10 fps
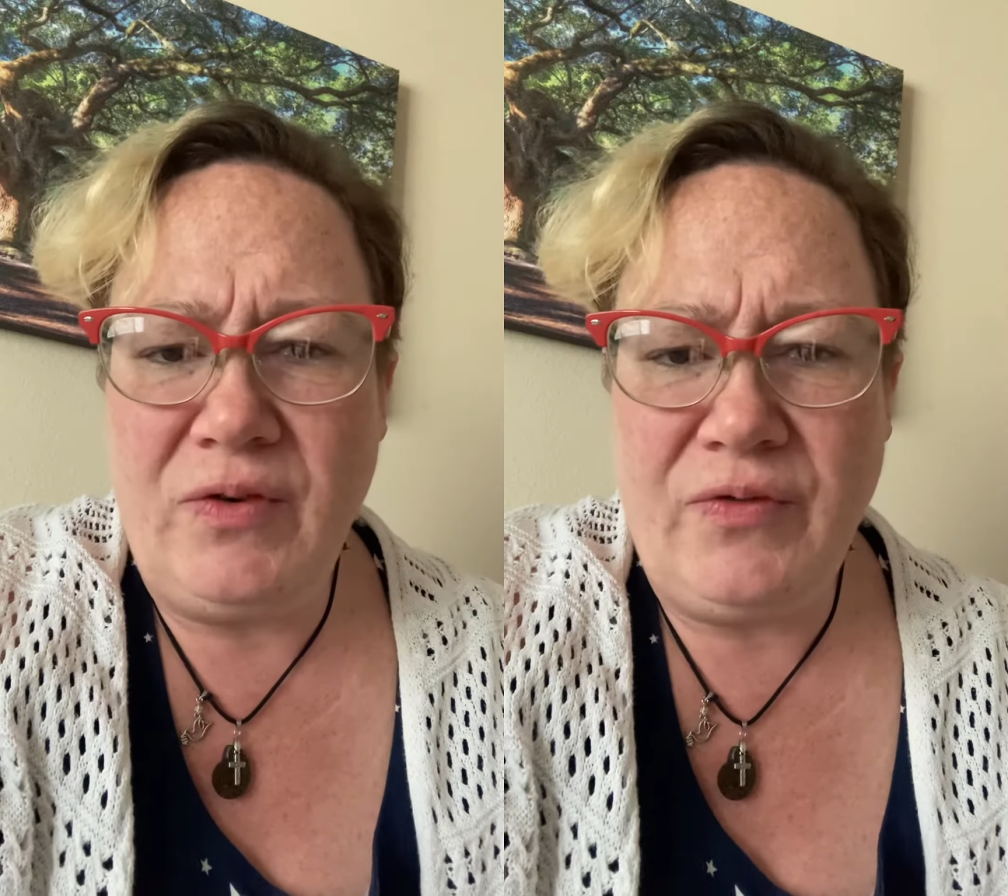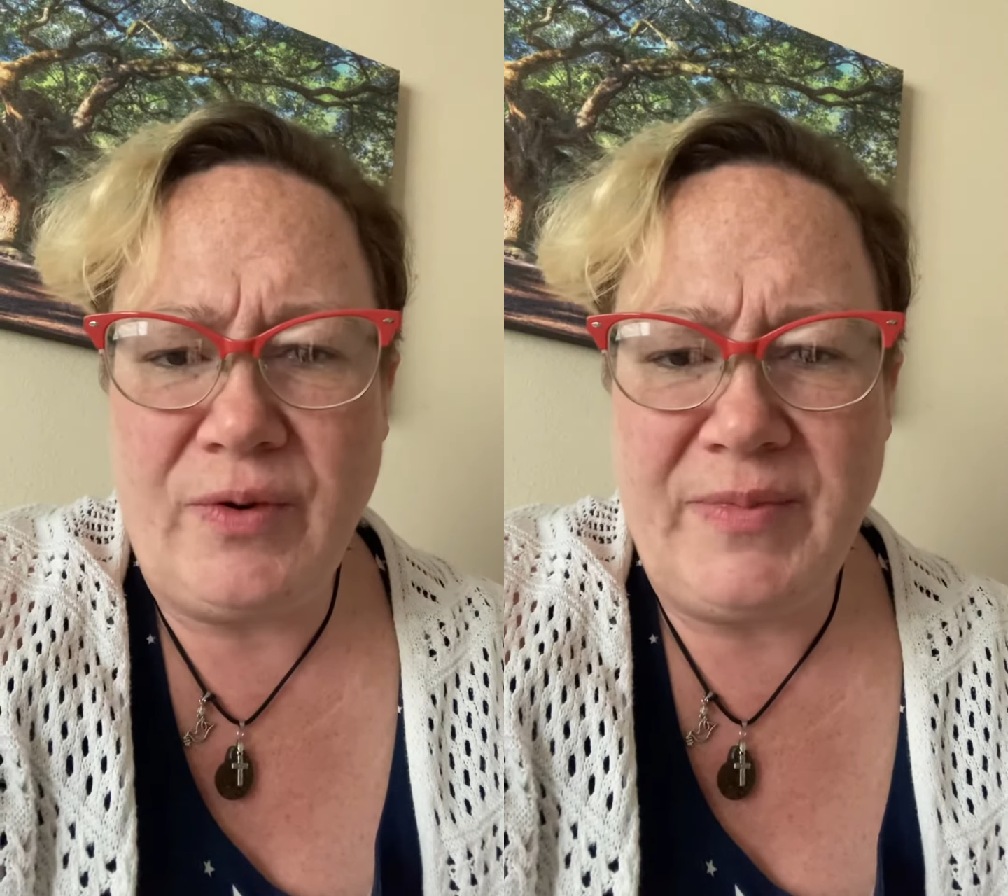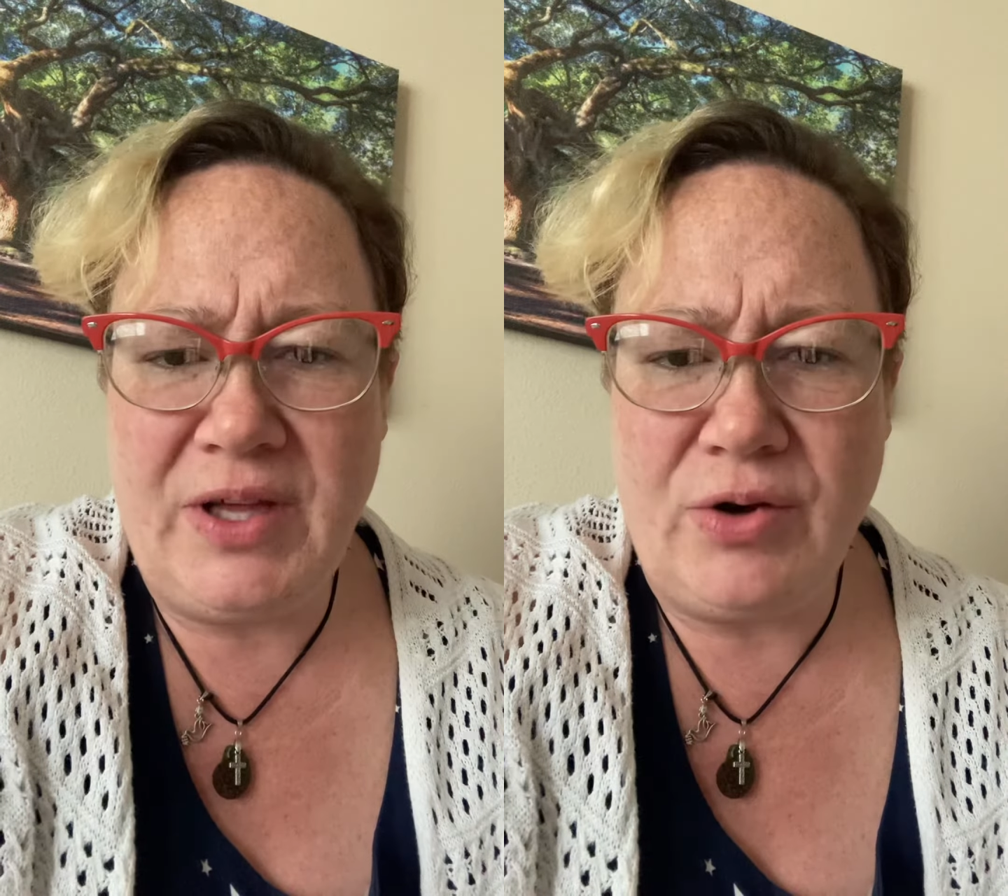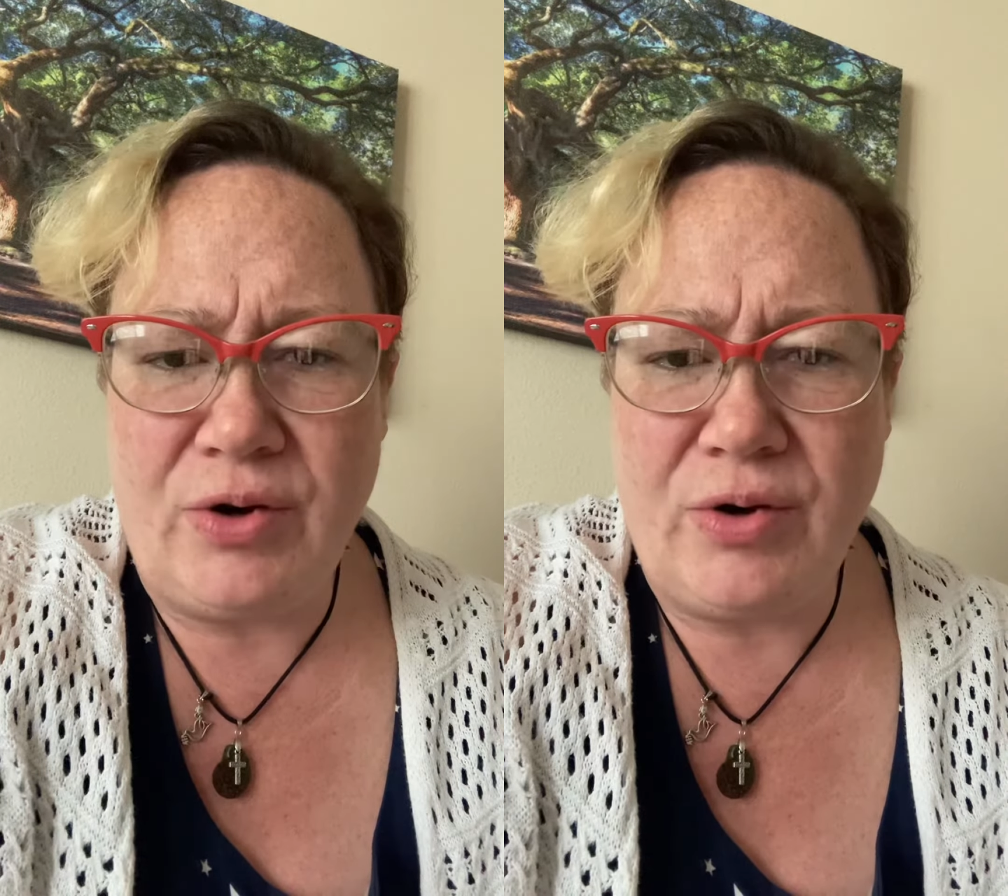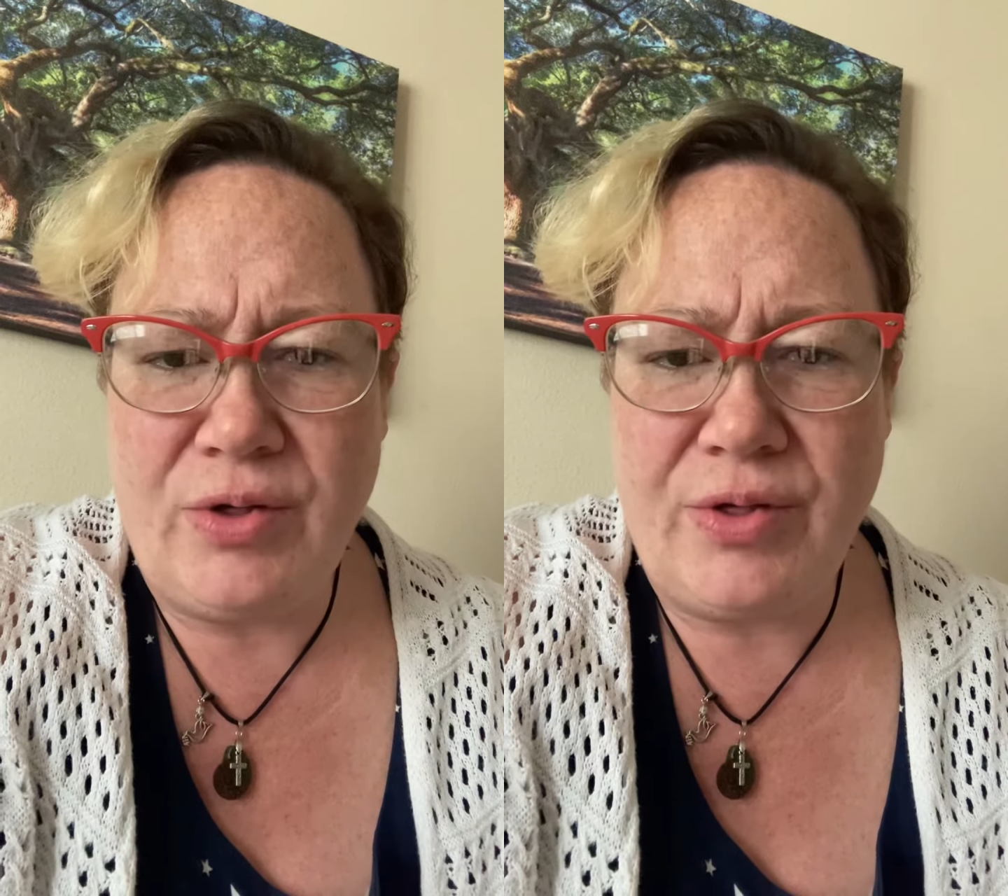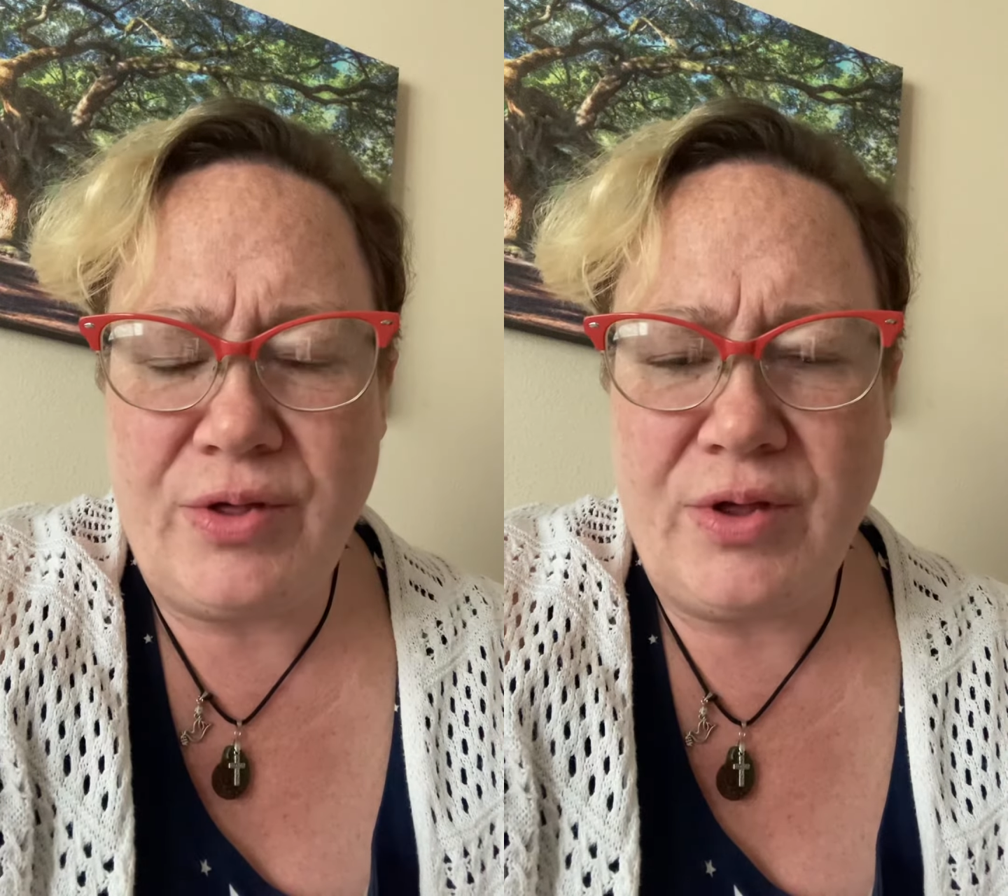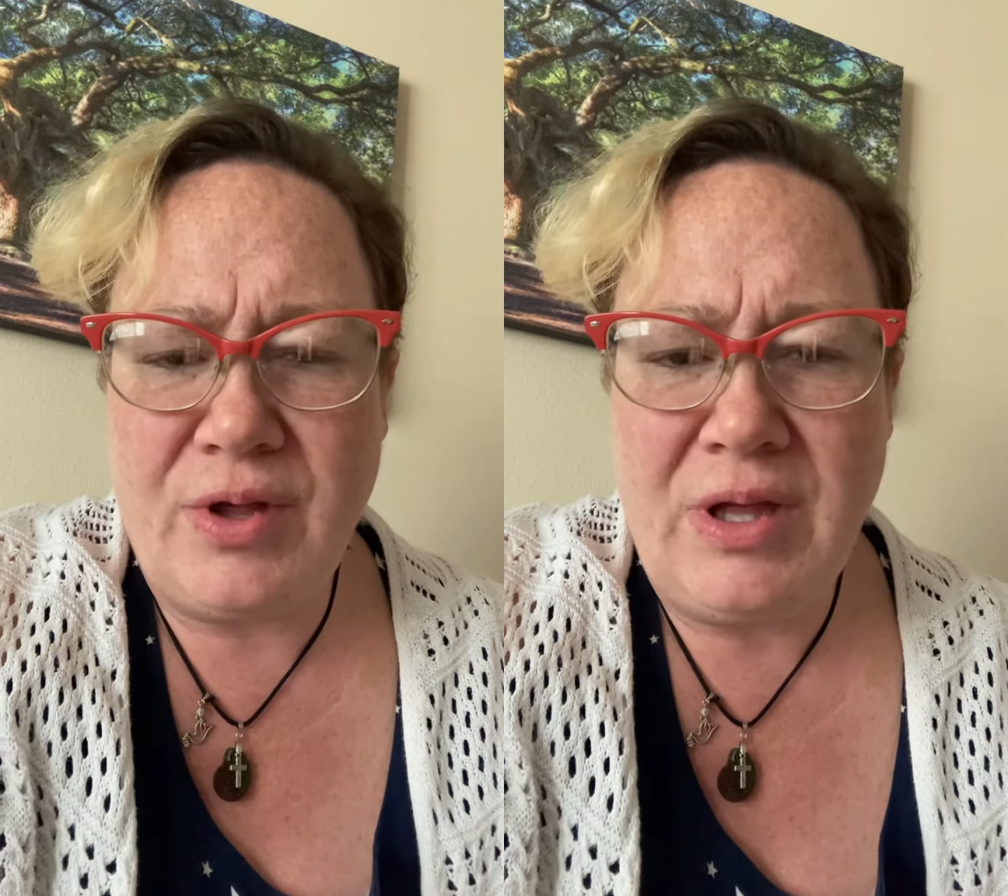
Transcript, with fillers: from the earth.